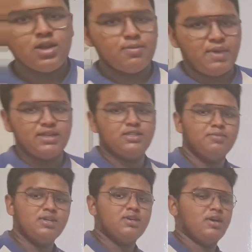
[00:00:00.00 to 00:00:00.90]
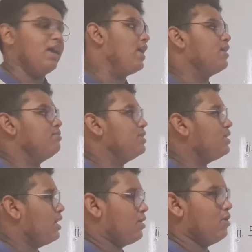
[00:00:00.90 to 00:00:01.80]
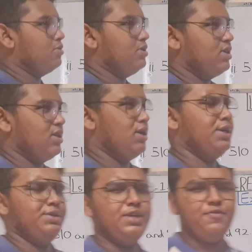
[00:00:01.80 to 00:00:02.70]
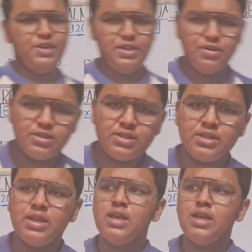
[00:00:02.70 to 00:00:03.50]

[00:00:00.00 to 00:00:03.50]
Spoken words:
pandemic, I had made around 100 videos,